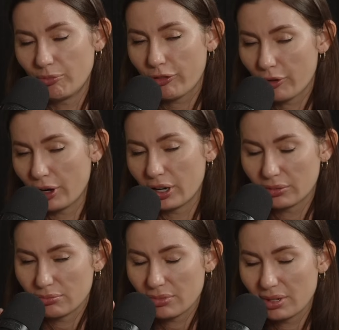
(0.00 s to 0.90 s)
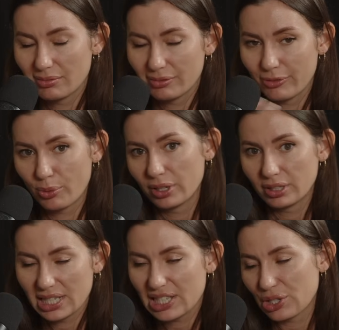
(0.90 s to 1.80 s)
For our
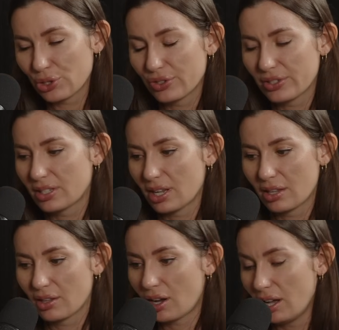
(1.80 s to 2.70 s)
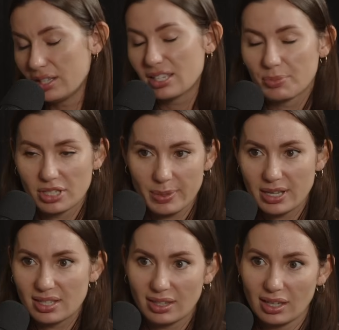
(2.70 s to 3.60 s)
foreign listeners, the concept is
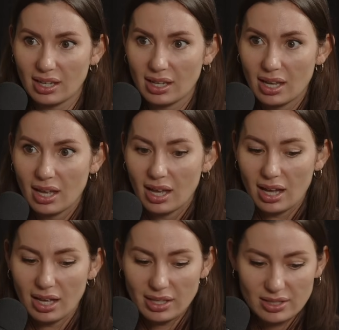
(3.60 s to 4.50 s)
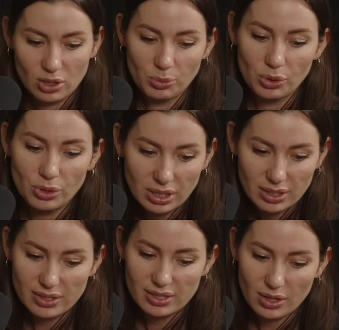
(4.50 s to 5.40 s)
basically these
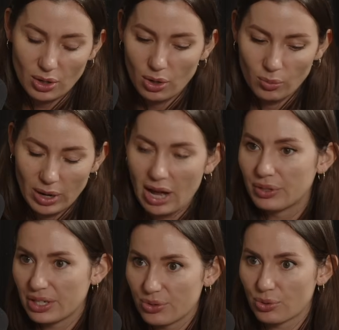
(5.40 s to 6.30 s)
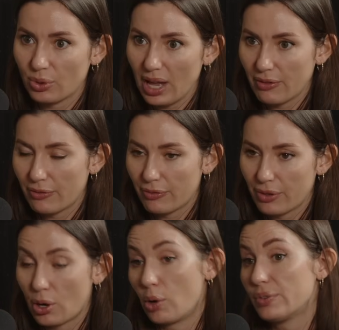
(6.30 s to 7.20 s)
communities around Israel have
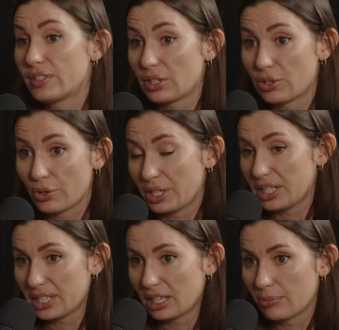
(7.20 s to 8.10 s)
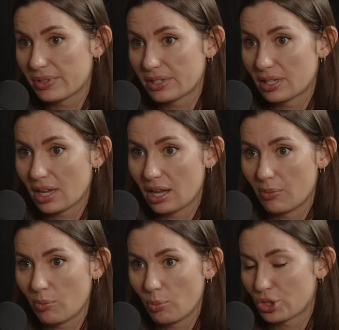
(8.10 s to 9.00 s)
their own security teams,
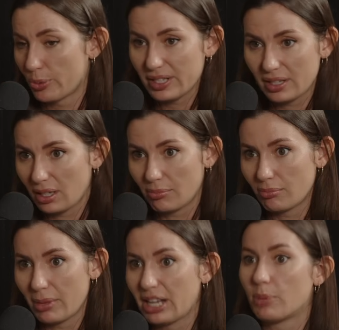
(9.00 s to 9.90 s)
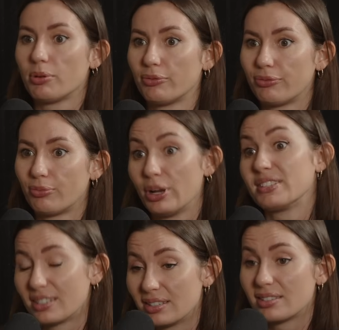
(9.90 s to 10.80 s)
which are basically made up of
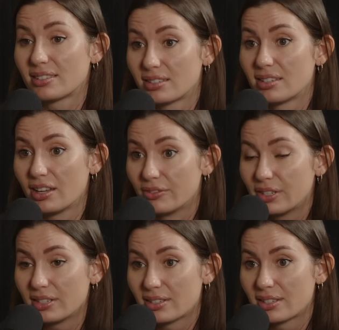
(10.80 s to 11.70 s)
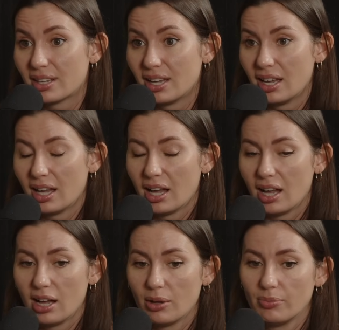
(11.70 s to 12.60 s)
residents of these
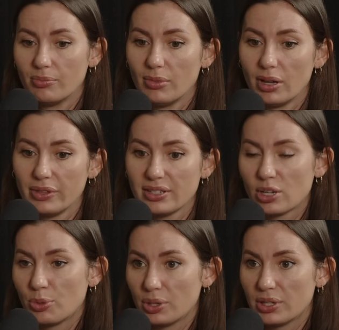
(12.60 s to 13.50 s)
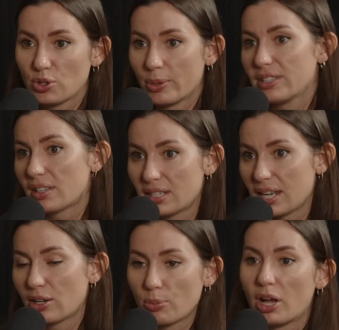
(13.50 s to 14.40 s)
communities, who basically
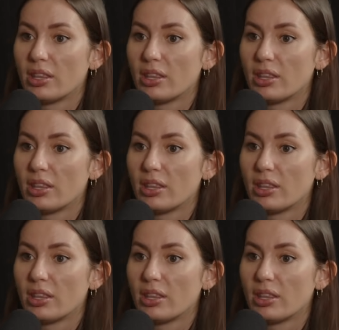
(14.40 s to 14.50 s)
take it upon